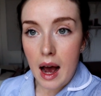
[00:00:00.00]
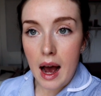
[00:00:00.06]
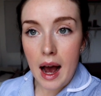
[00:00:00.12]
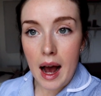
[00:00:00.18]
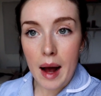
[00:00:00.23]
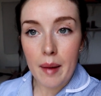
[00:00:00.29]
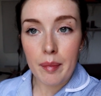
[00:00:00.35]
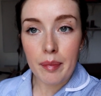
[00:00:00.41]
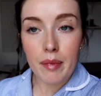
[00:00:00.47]

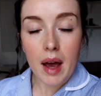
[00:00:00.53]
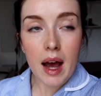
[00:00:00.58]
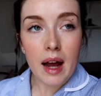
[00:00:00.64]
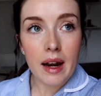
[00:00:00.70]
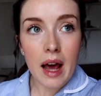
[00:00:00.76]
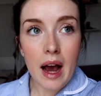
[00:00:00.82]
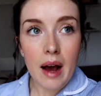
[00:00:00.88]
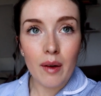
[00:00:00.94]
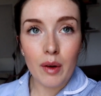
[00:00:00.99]

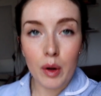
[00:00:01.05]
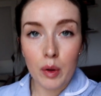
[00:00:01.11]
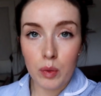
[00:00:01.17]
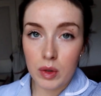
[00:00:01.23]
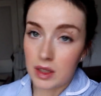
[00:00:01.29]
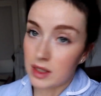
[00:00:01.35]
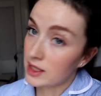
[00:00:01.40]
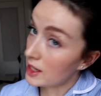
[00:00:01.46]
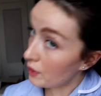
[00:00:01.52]
and how it
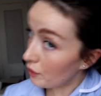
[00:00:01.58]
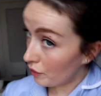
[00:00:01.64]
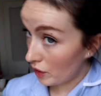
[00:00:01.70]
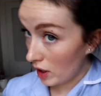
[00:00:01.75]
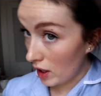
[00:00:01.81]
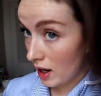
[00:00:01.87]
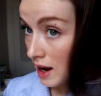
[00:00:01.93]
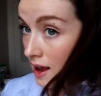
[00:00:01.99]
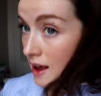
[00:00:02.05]
will
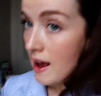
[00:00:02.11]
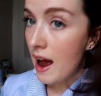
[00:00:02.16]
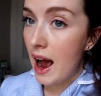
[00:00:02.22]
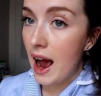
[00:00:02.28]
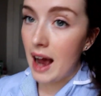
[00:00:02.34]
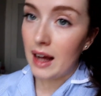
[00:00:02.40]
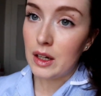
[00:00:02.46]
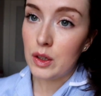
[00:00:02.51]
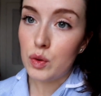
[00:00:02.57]
differ
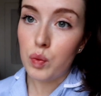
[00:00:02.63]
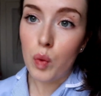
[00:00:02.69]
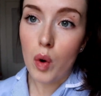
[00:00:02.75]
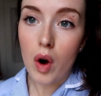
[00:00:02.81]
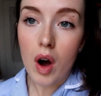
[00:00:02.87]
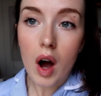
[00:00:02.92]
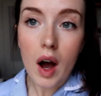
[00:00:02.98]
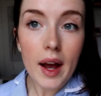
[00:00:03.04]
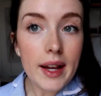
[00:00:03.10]
and
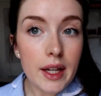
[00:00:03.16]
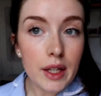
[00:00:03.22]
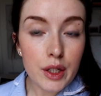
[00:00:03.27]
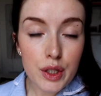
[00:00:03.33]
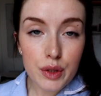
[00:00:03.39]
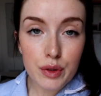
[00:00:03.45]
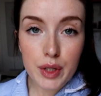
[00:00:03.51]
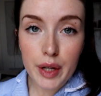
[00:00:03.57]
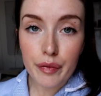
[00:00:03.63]
what I can
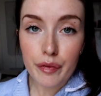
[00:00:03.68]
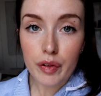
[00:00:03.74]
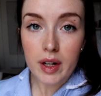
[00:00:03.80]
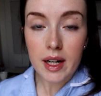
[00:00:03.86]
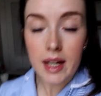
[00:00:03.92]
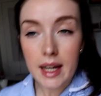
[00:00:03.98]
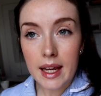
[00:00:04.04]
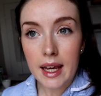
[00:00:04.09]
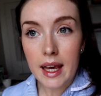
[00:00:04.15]
do
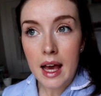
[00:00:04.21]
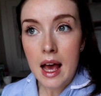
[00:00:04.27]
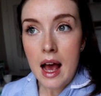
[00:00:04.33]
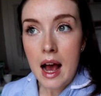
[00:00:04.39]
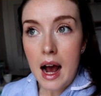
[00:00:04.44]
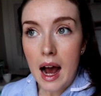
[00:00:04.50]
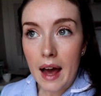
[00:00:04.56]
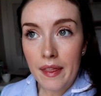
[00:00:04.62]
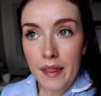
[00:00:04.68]
differently.
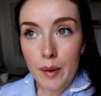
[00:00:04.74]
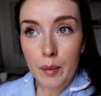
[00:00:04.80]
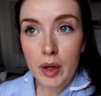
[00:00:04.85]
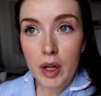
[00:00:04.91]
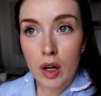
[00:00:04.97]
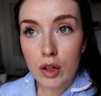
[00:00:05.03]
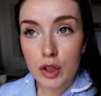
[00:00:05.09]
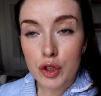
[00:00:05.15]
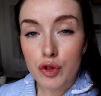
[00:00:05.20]
And then
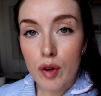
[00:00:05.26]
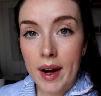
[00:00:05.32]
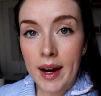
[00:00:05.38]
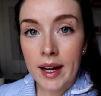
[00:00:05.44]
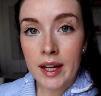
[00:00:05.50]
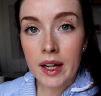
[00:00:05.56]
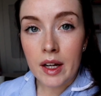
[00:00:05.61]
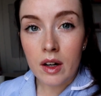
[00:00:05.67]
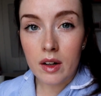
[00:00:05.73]
we got
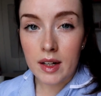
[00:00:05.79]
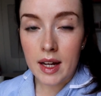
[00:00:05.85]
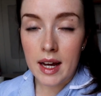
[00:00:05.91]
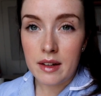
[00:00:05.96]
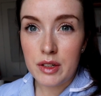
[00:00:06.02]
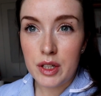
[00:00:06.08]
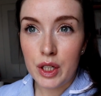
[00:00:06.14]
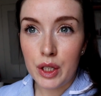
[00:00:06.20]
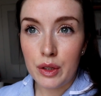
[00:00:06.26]
training on
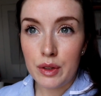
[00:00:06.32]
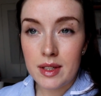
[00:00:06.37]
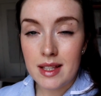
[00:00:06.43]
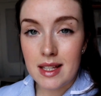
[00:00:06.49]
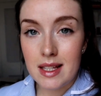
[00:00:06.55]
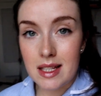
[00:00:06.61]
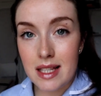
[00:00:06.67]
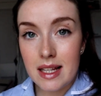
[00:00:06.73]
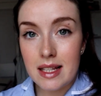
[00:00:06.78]
how to use
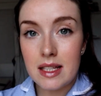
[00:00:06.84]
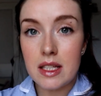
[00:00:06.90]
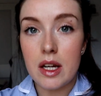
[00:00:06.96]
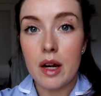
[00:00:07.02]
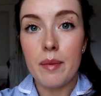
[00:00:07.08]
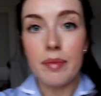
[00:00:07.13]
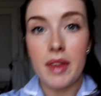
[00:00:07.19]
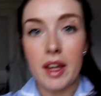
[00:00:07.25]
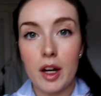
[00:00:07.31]
the
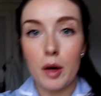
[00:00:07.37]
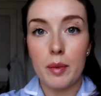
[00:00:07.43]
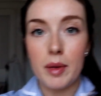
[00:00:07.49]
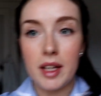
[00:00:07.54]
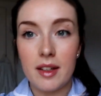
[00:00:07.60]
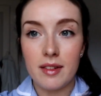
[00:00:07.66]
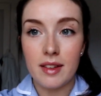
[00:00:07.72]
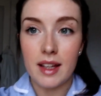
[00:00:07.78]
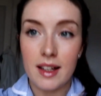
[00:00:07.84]
system that I'll be
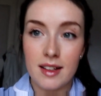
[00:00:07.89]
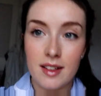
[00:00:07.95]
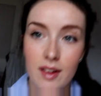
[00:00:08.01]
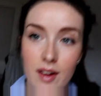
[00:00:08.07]
using.